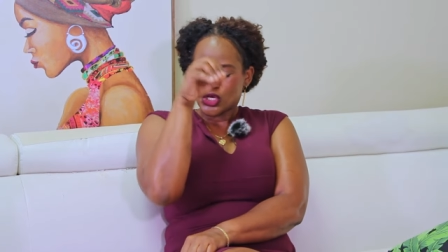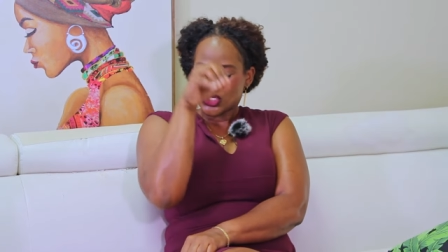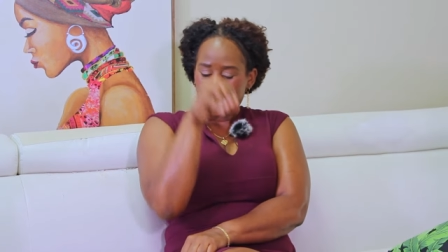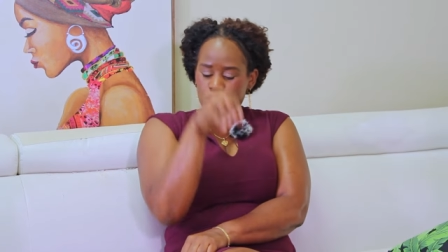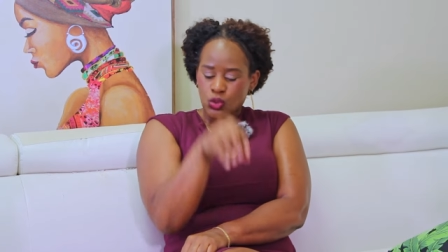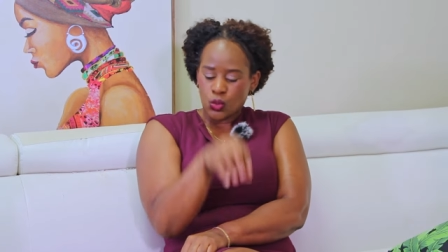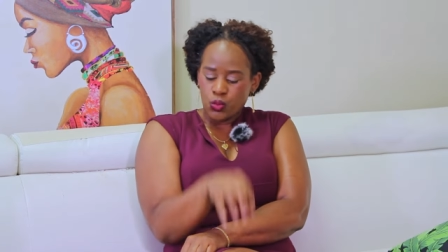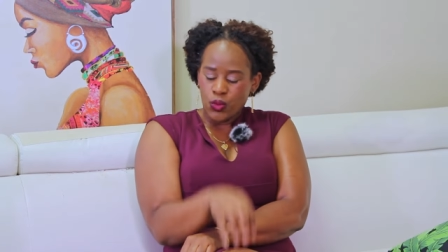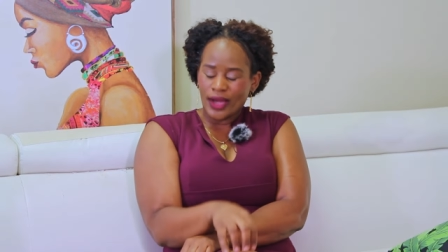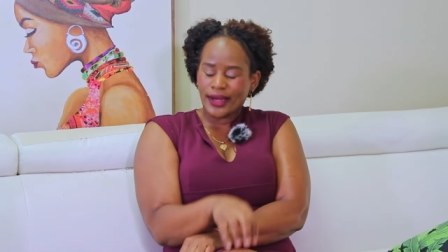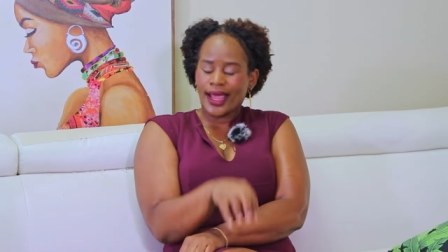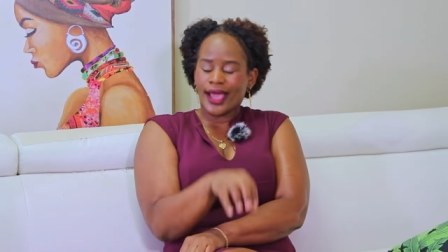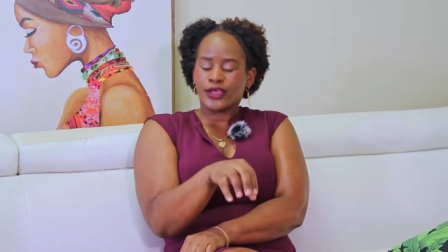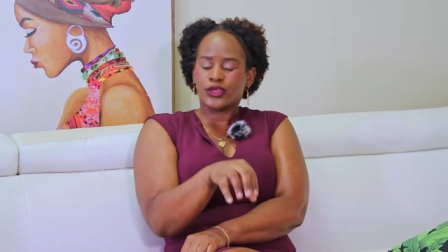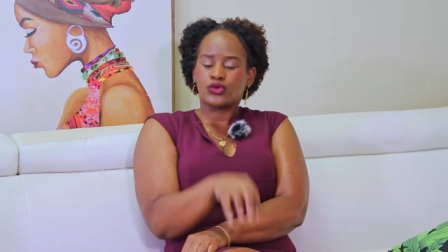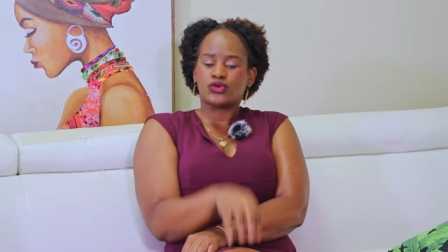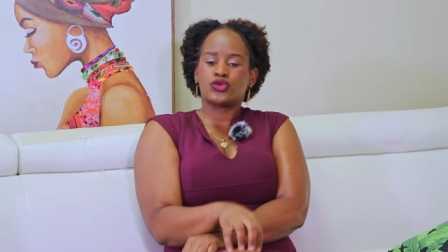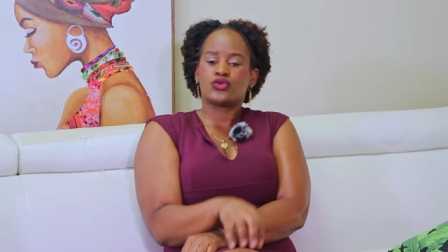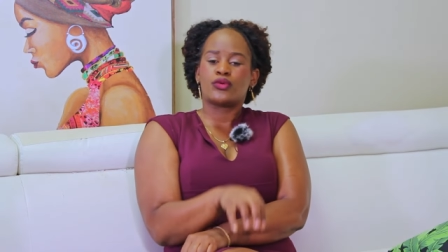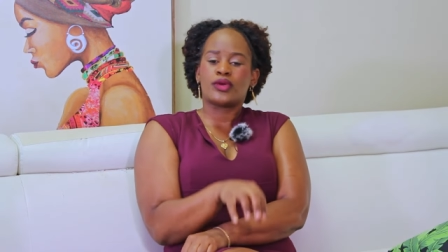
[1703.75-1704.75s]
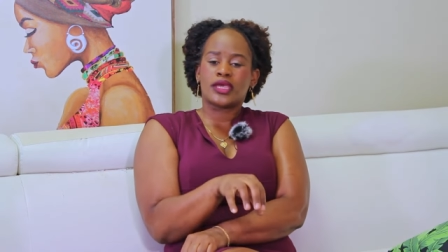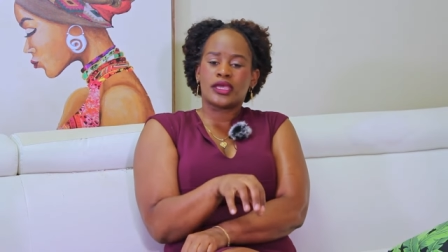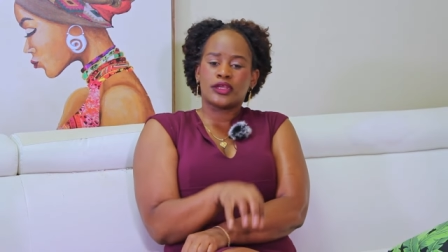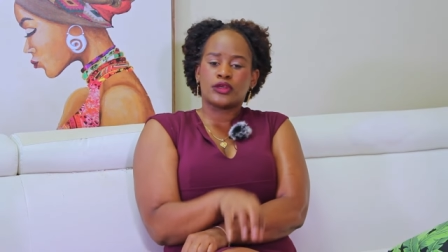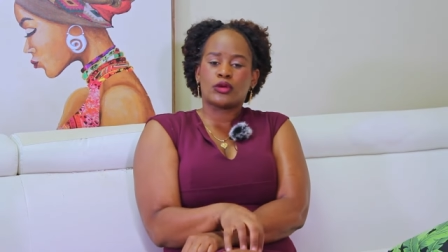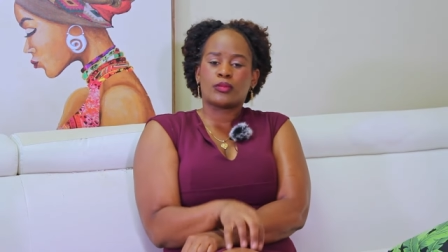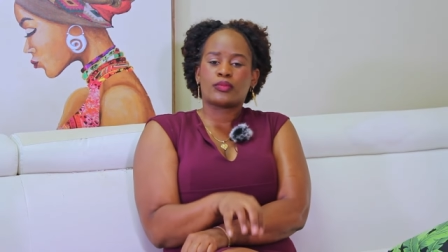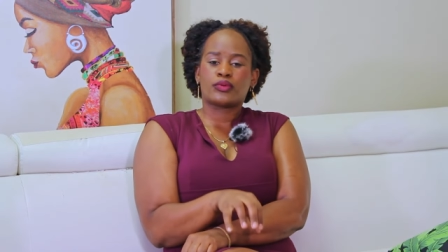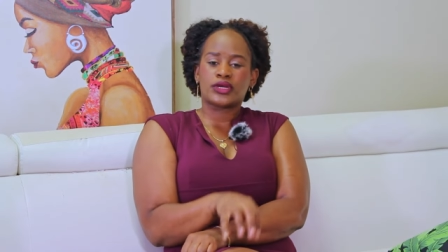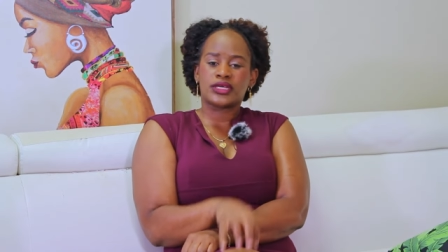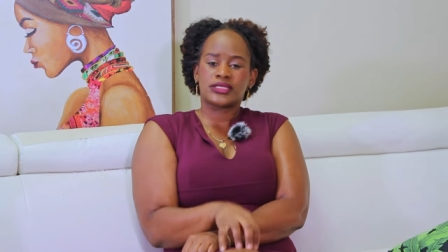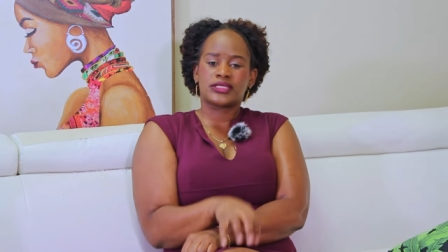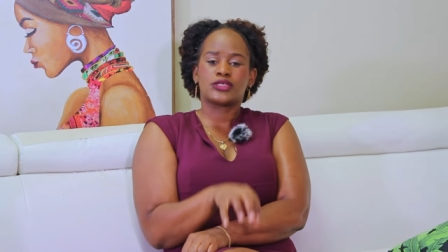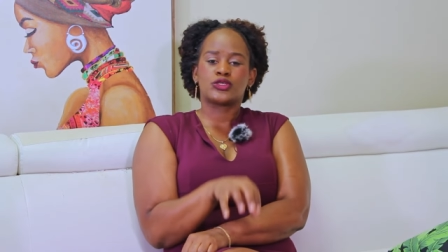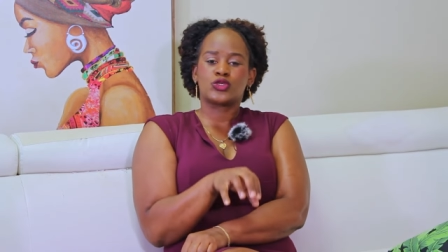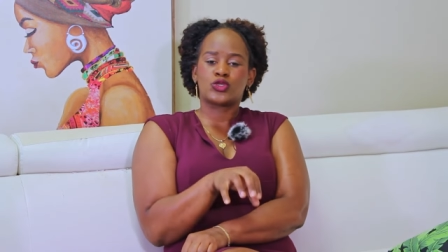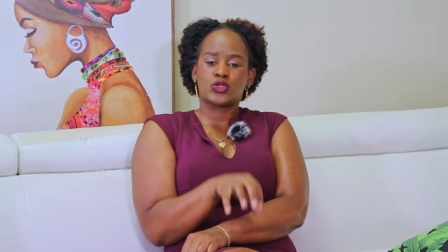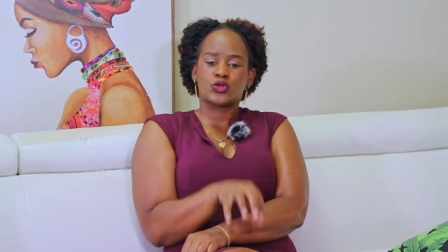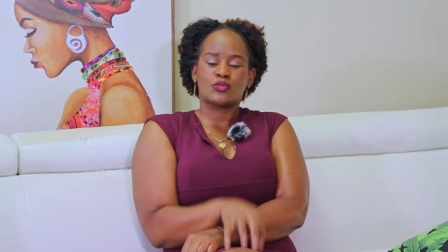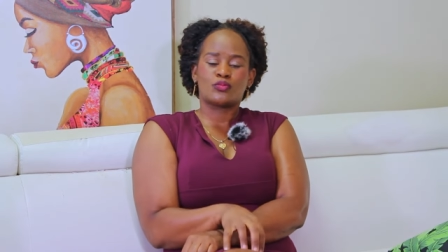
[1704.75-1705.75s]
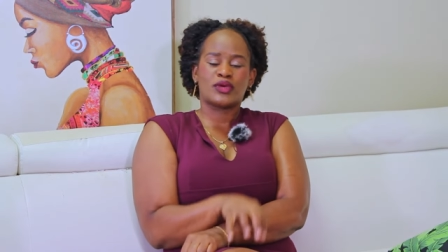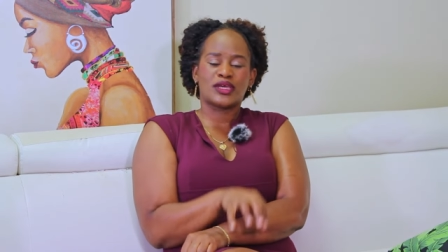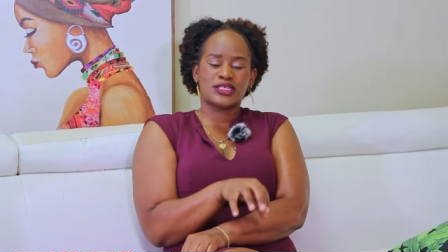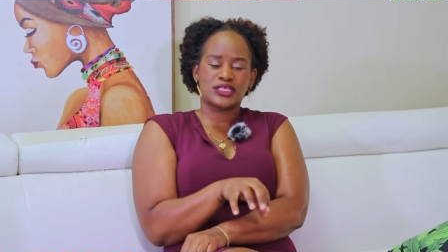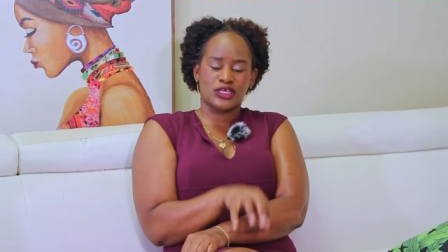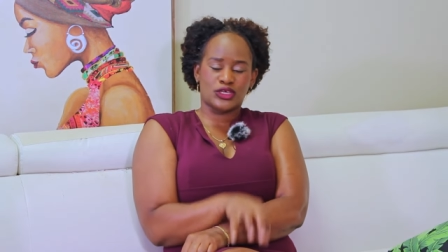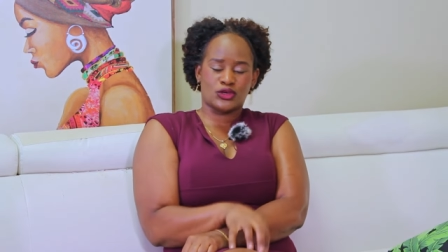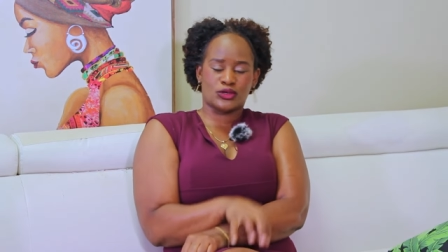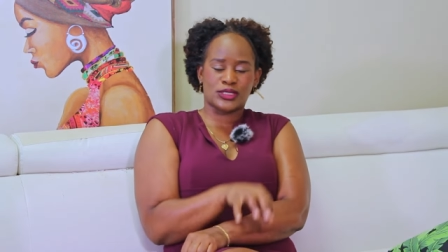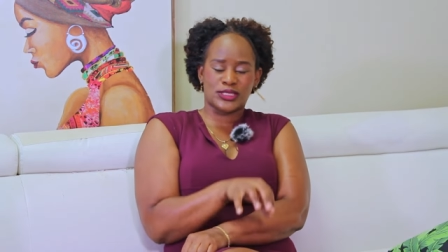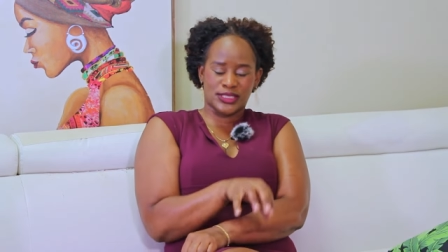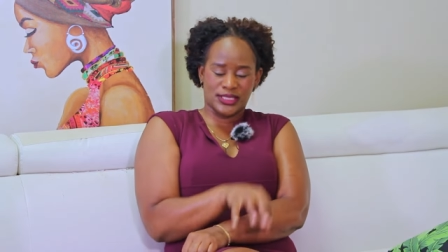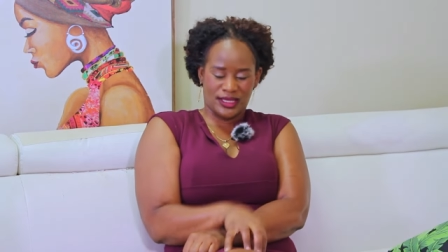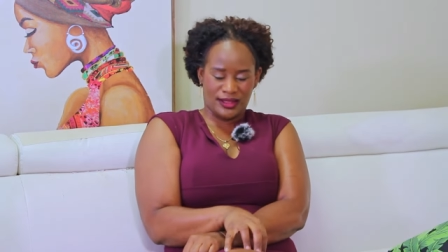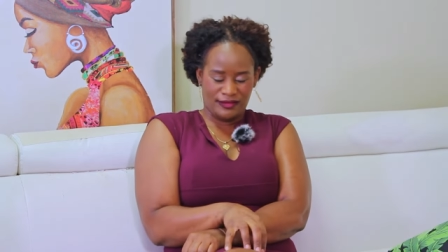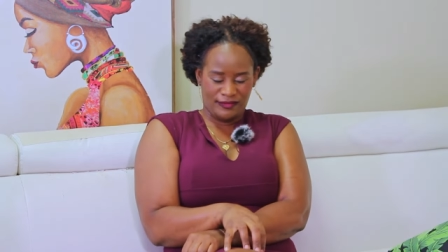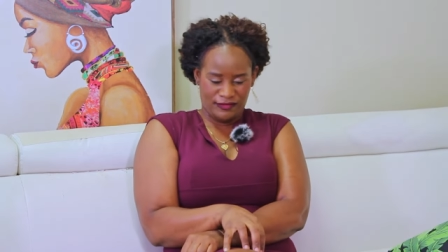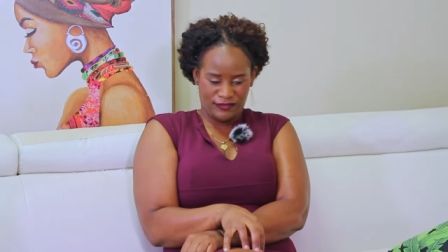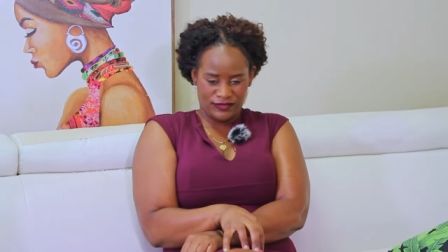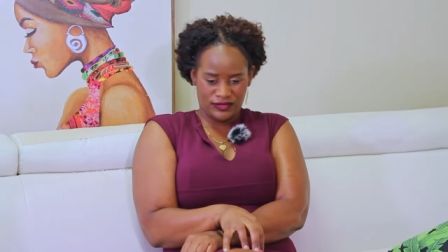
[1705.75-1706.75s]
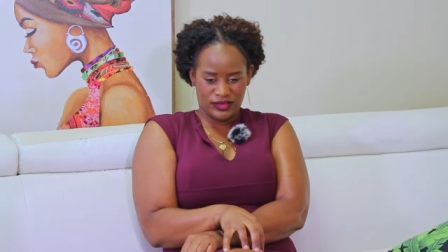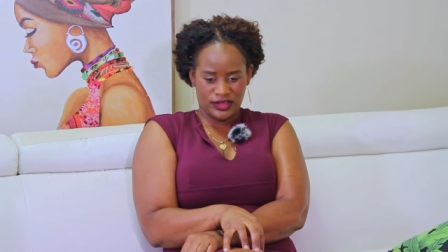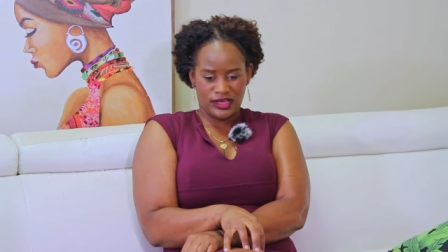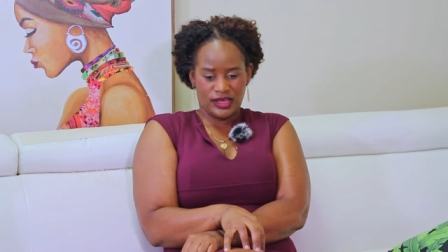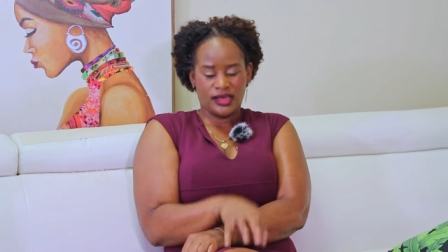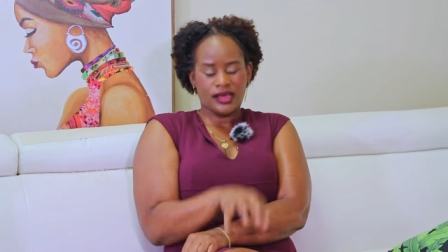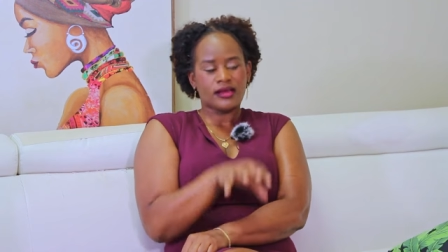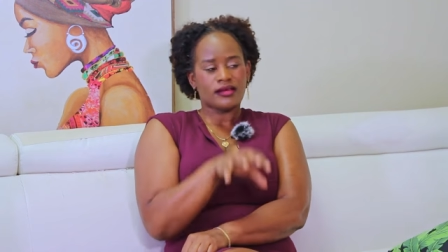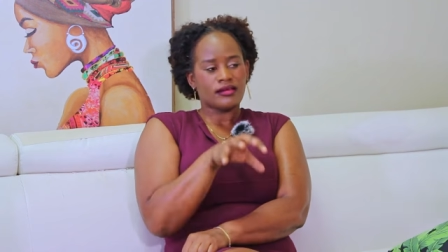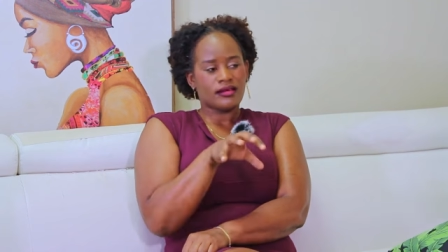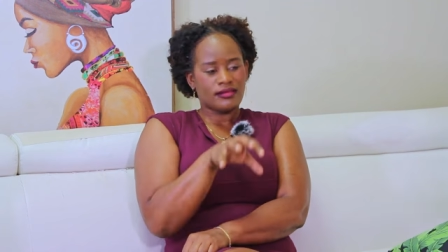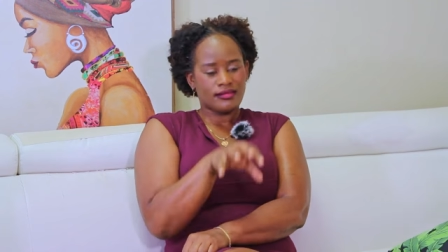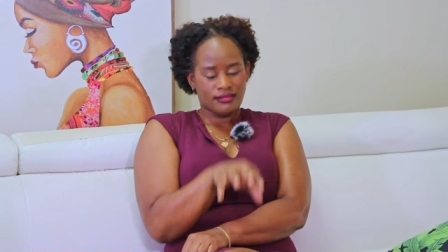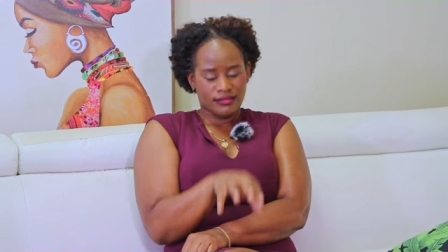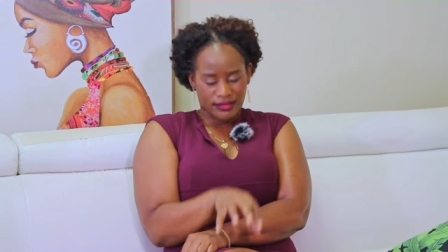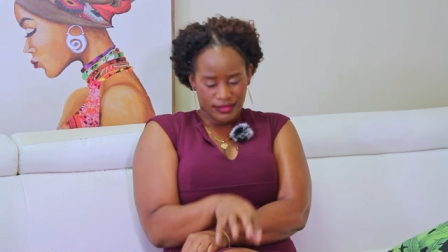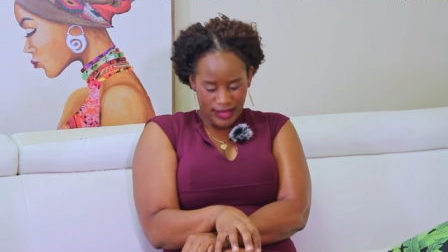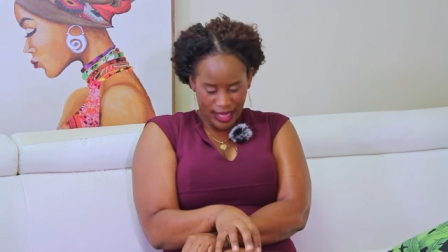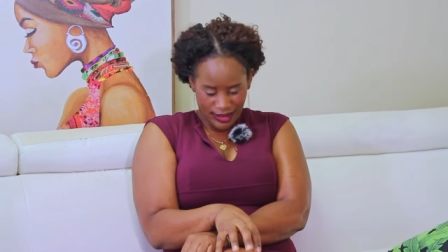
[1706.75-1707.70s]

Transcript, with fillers: So what are you doing in your present to better yourself? Ooh,